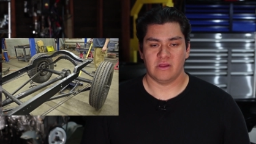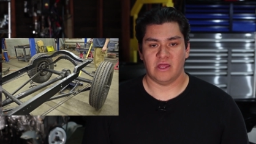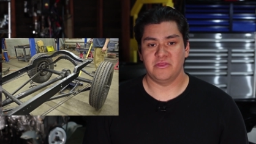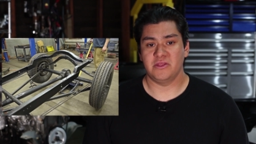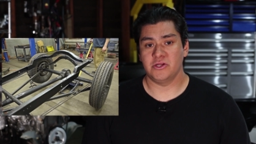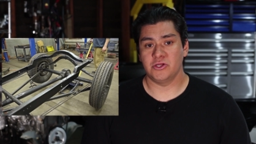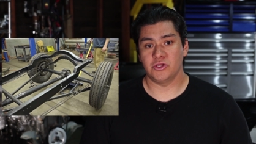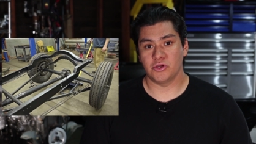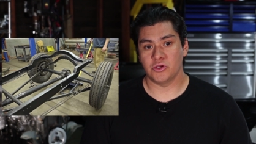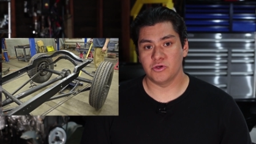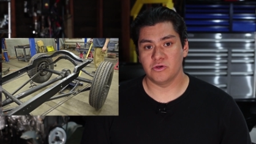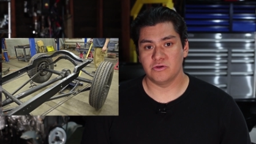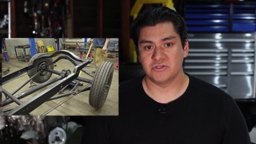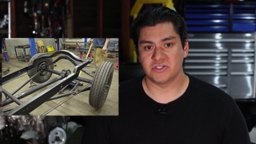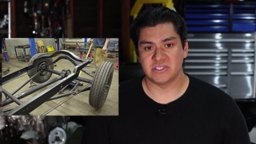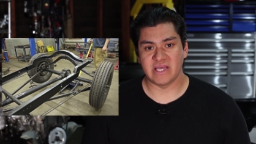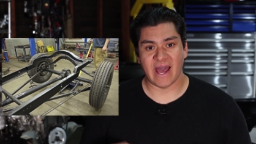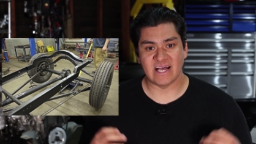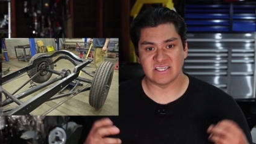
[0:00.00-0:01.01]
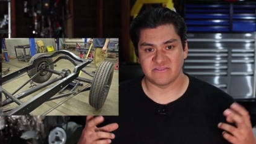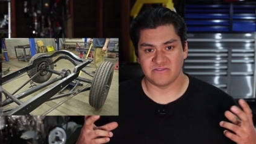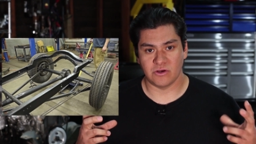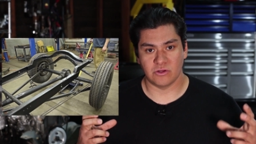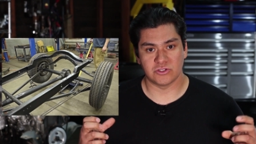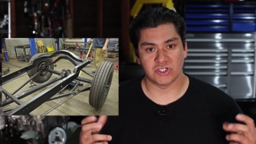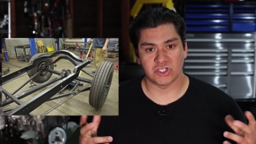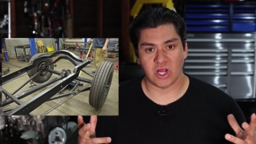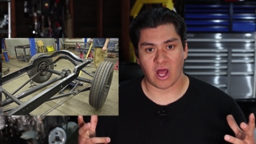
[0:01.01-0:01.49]
And then you use gas
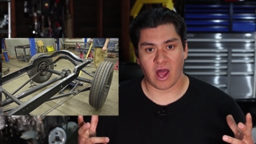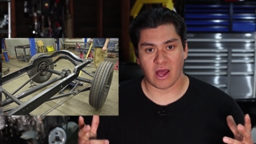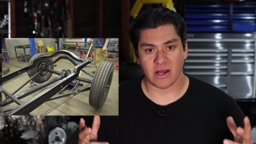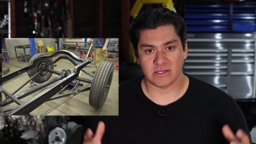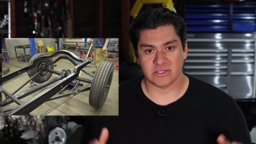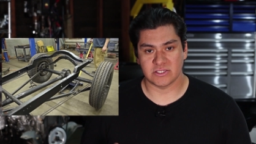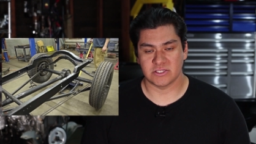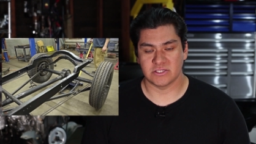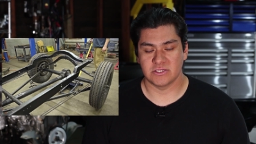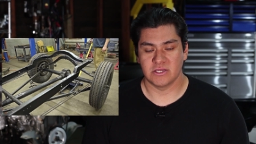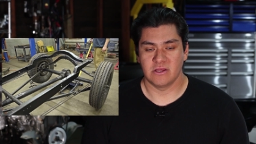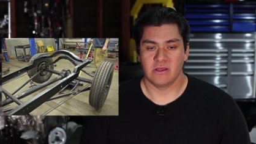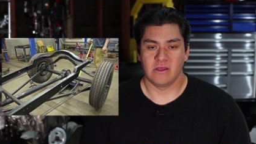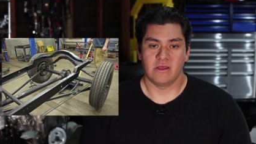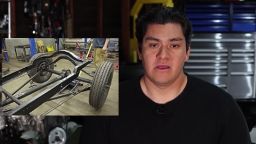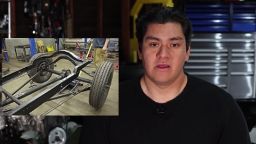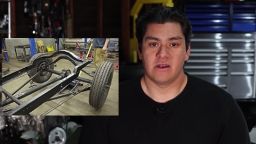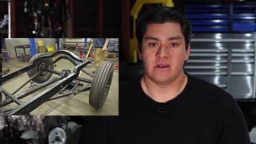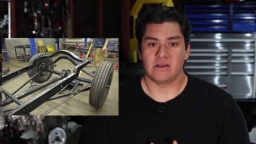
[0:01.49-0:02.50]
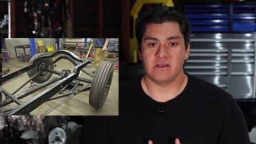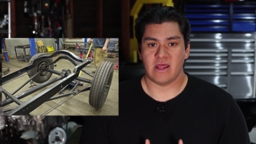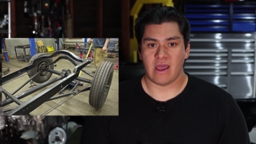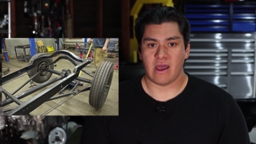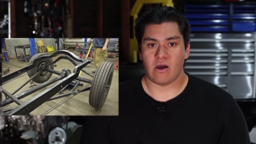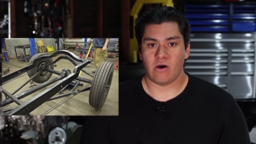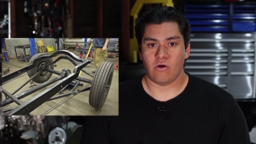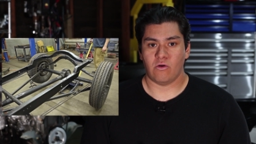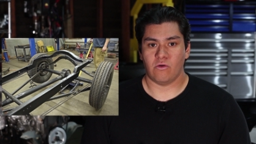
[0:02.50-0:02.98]
filled shocks,
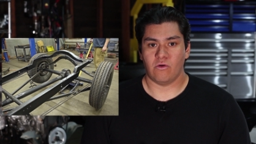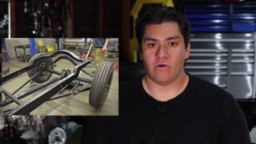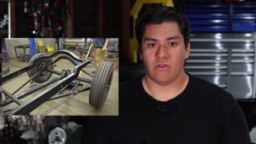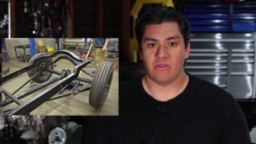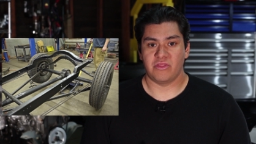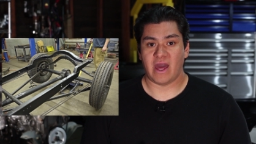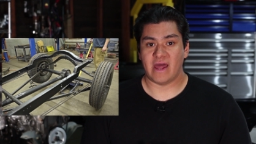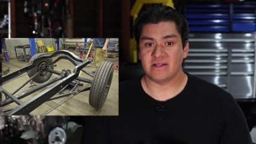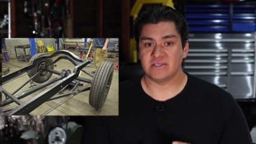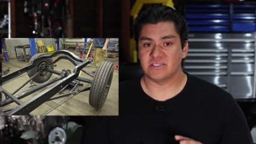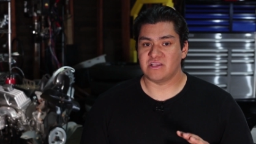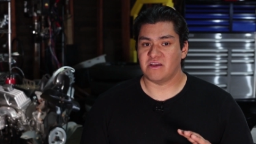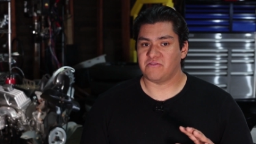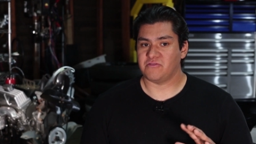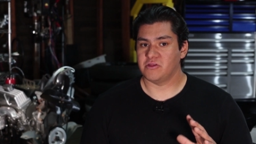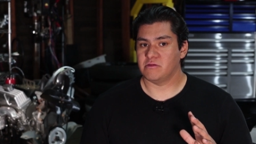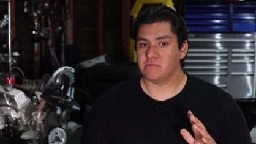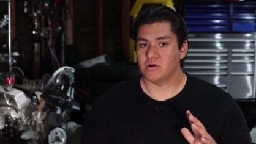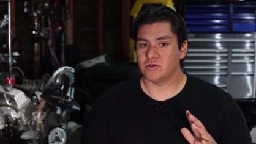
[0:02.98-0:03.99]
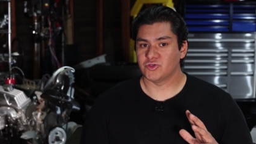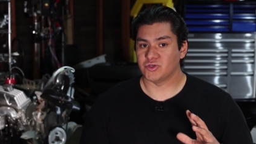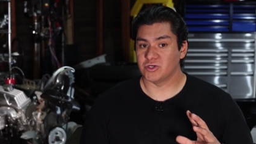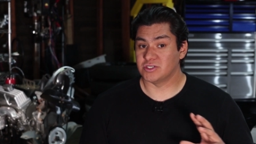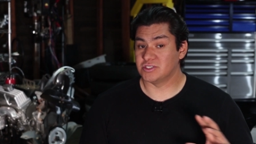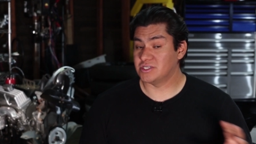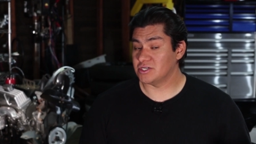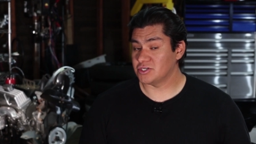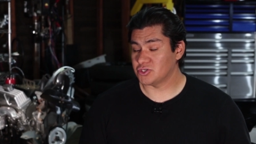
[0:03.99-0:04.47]
now, that is definitely the most
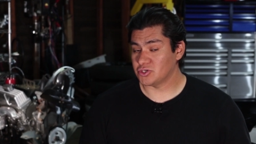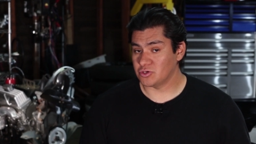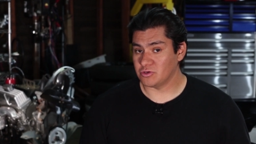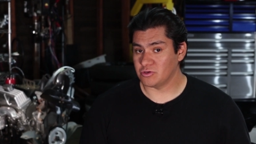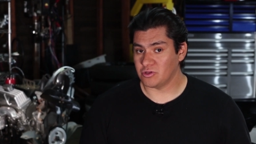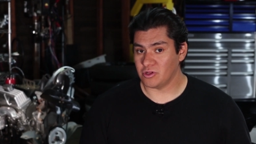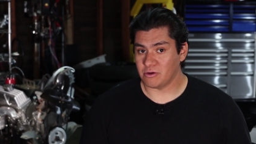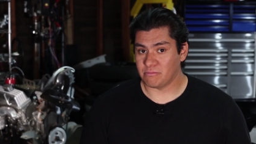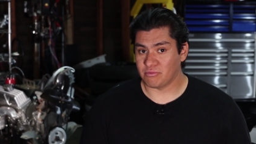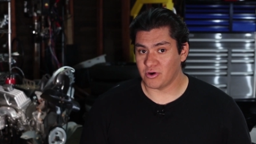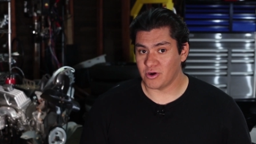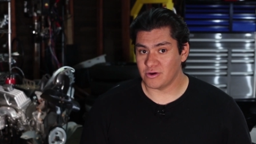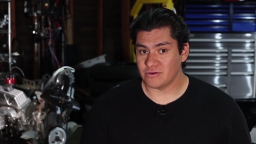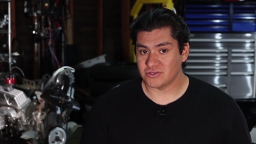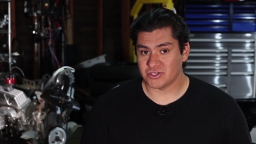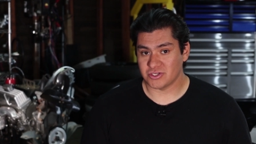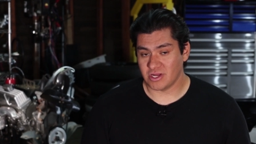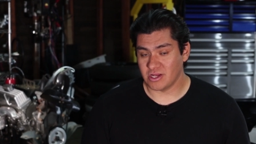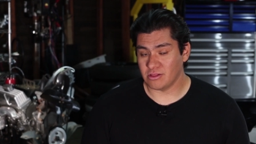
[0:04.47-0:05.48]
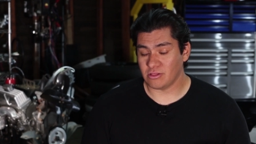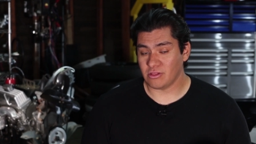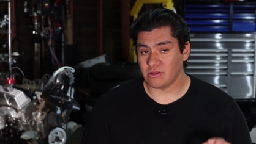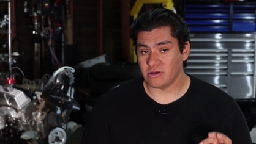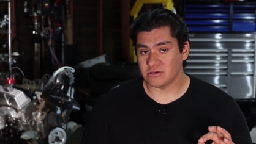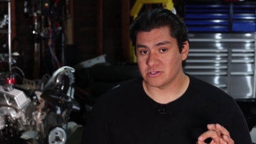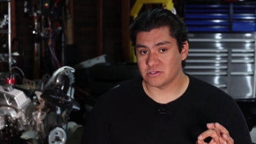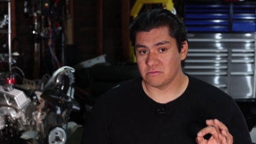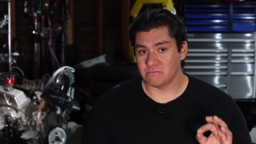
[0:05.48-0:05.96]
traditional approach. It
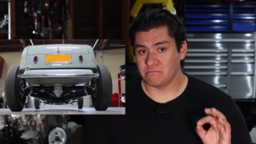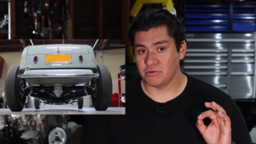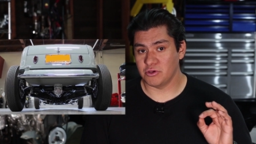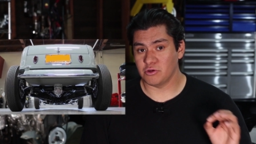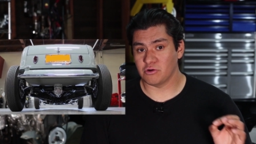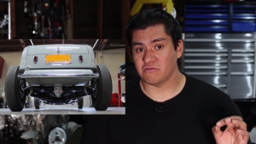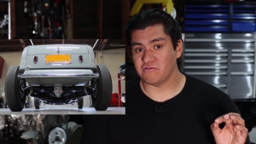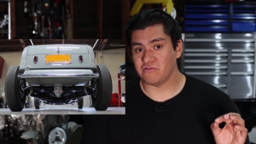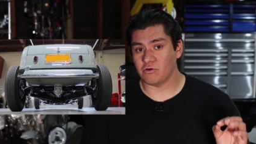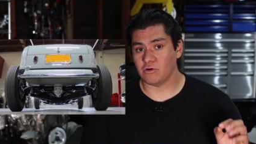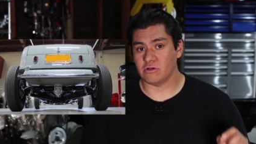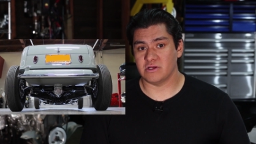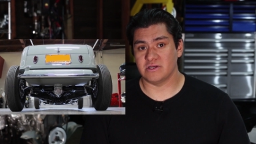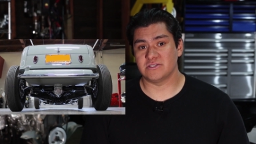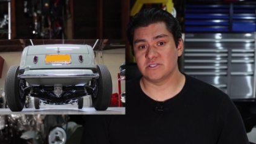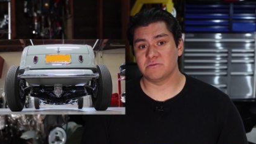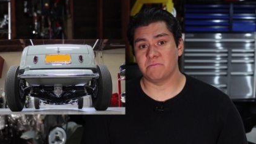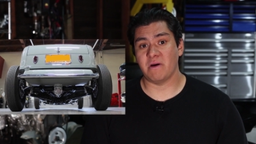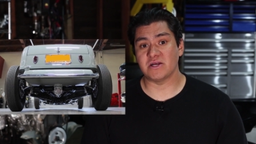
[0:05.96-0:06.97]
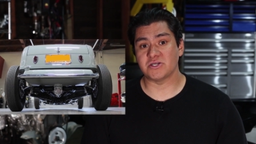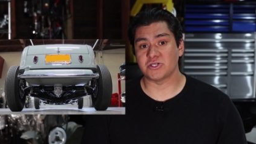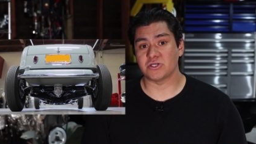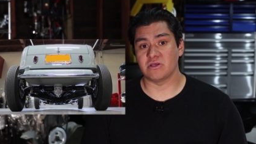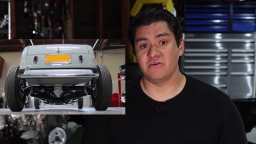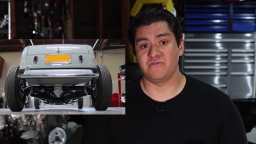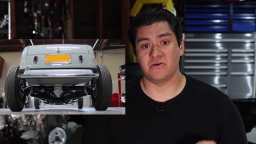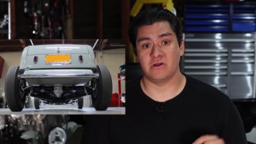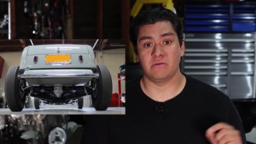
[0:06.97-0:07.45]
looks beautiful,
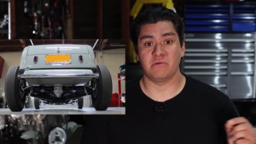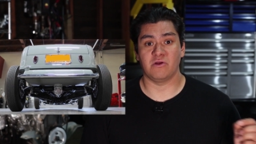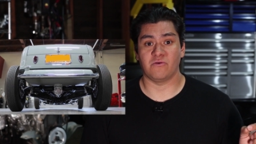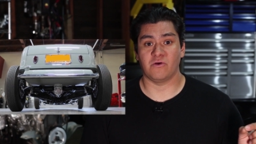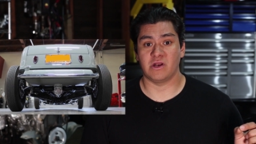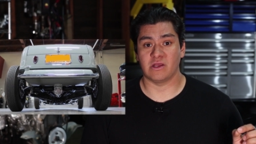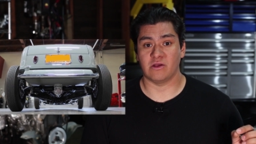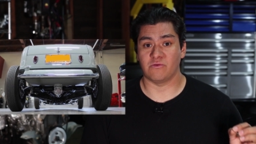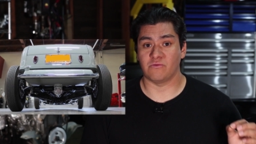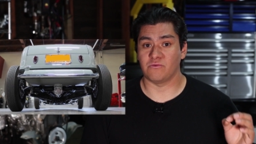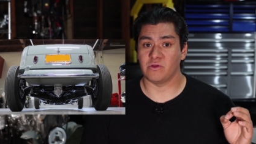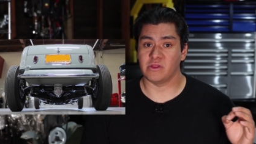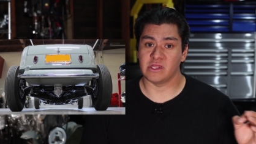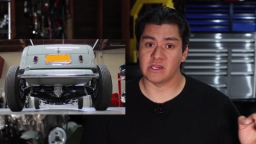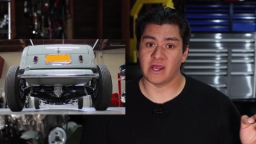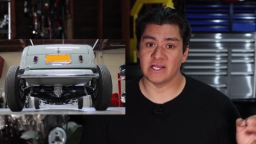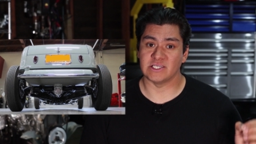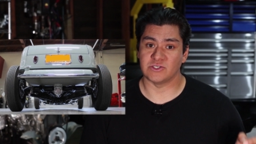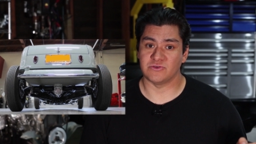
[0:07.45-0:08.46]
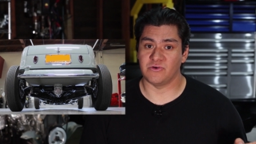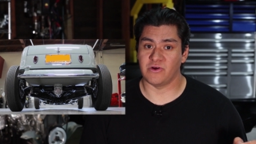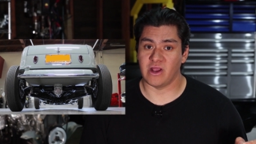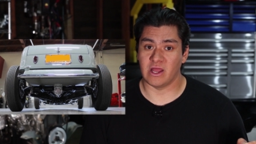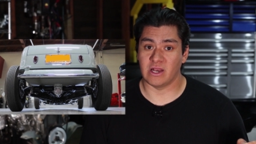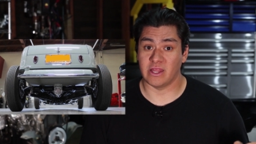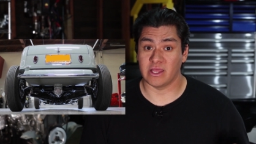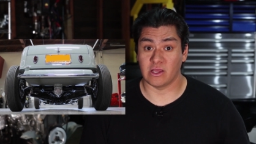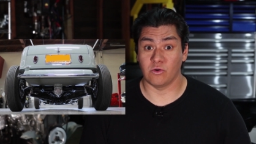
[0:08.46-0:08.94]
especially if you're gonna be running a really nice
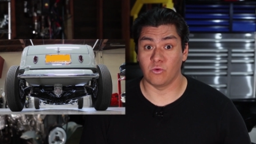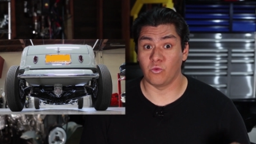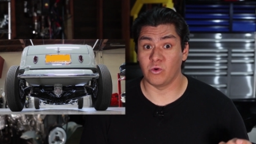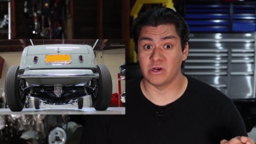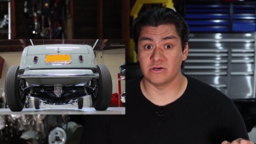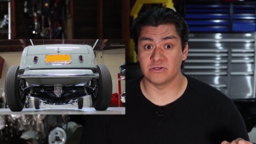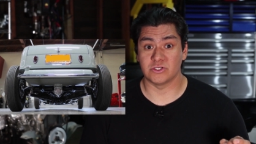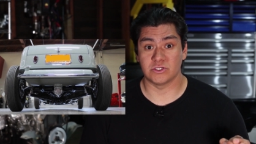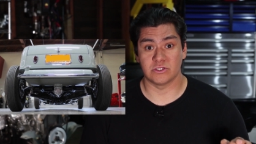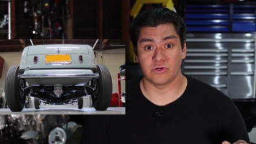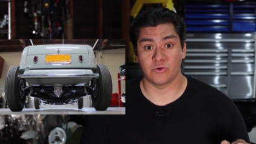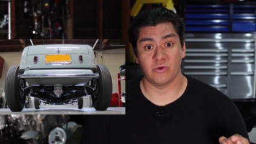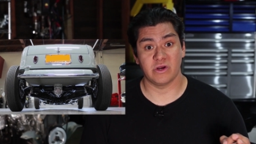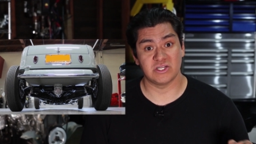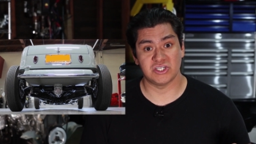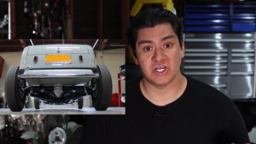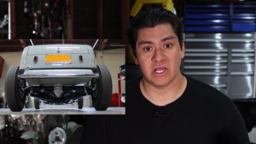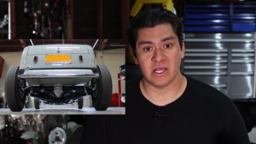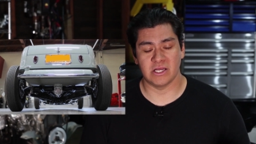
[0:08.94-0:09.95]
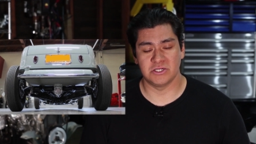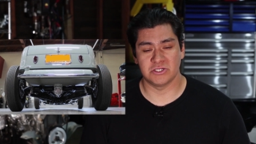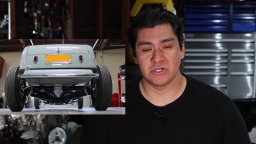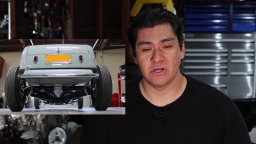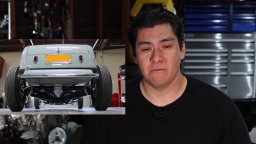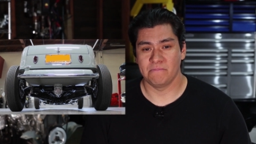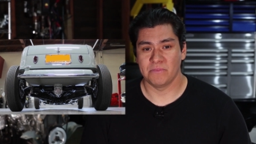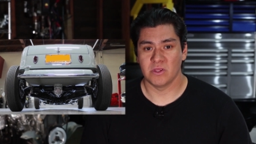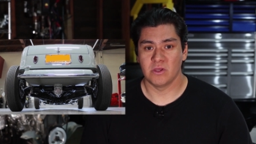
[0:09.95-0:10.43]
rear end like a Winters quick
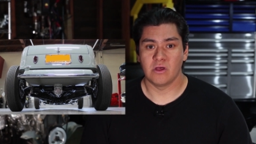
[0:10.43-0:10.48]
change.